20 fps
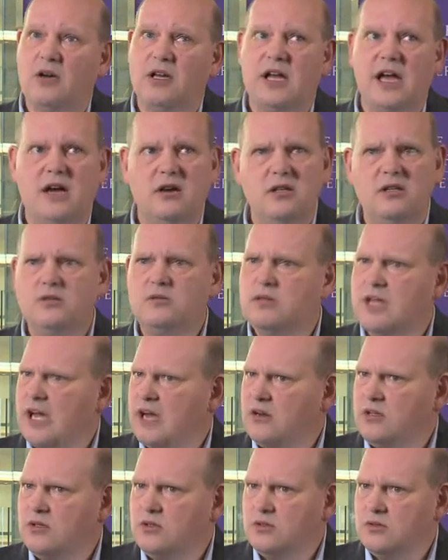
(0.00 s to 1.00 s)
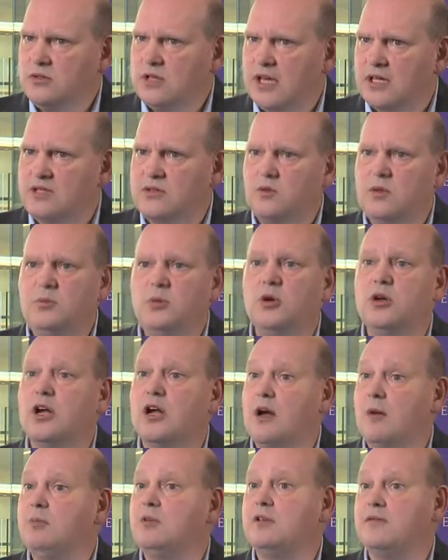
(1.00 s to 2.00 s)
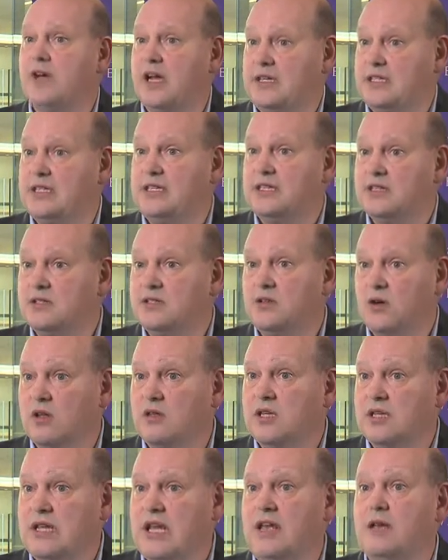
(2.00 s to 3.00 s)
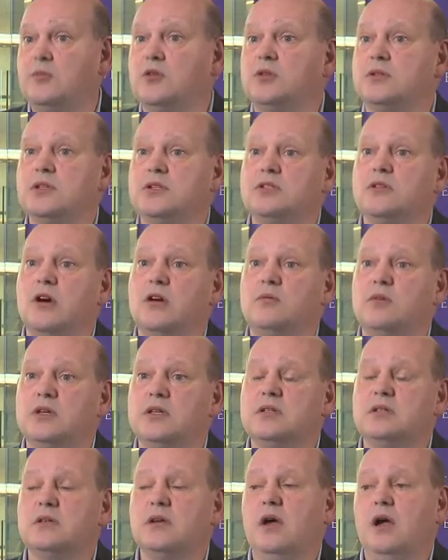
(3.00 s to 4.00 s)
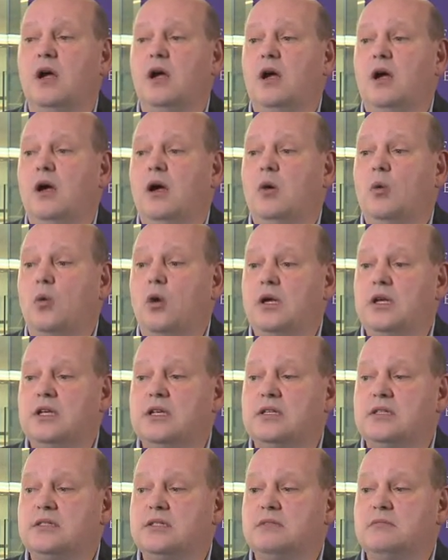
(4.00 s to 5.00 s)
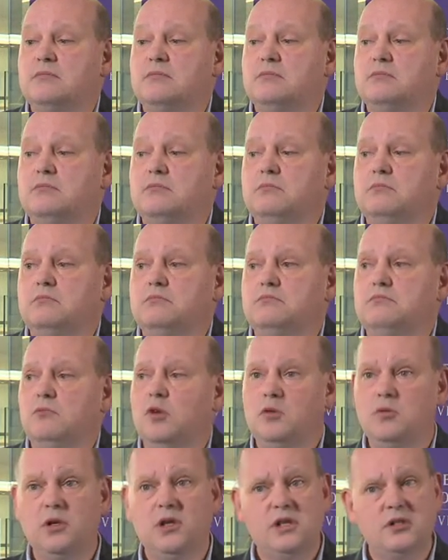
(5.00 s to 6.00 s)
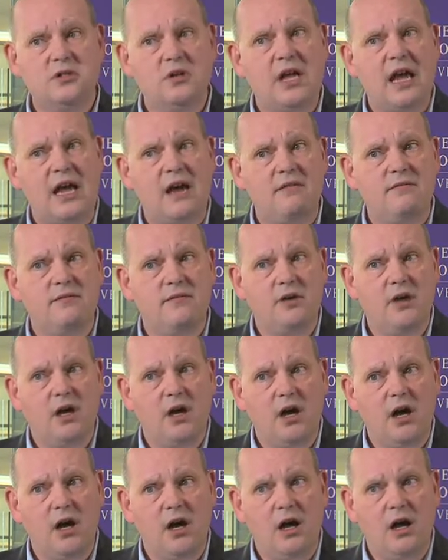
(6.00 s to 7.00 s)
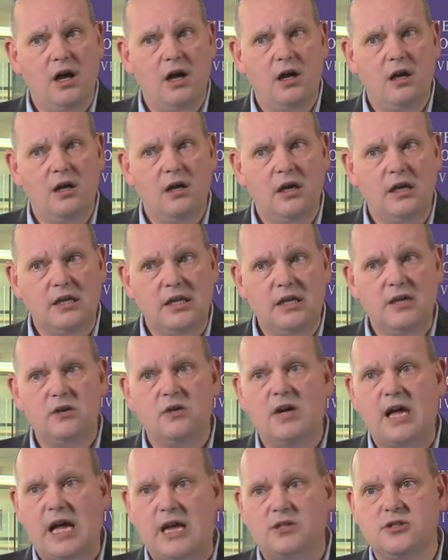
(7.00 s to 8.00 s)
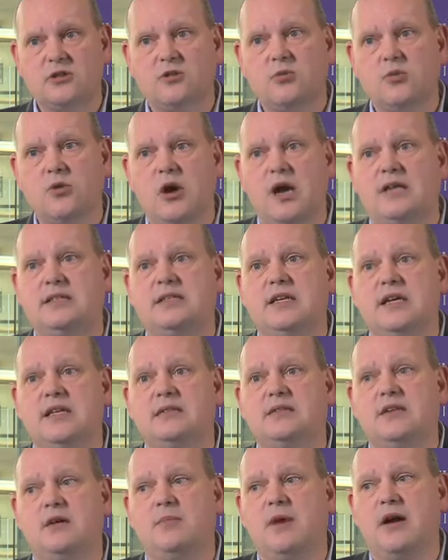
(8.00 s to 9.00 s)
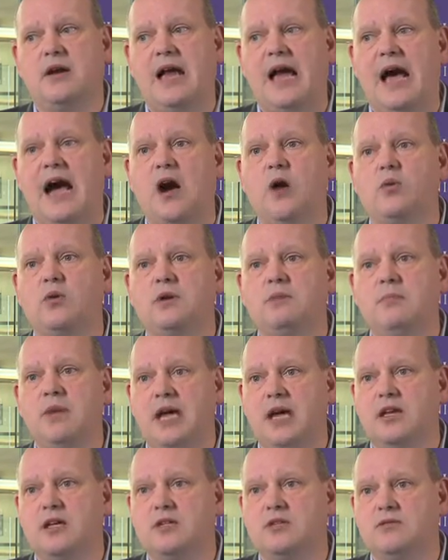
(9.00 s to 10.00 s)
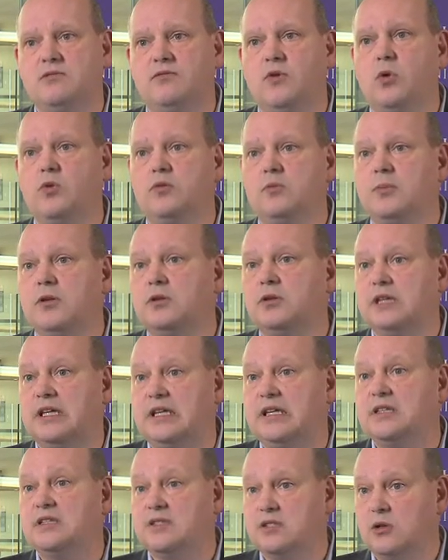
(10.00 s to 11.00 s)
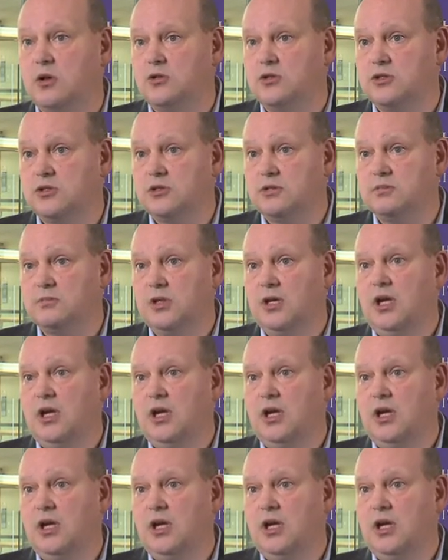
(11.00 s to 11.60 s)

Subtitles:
And how do you do that? So we put a couple of ideas on the table to start with. One is, we really should have an international process about how we manage vulnerability disclosure.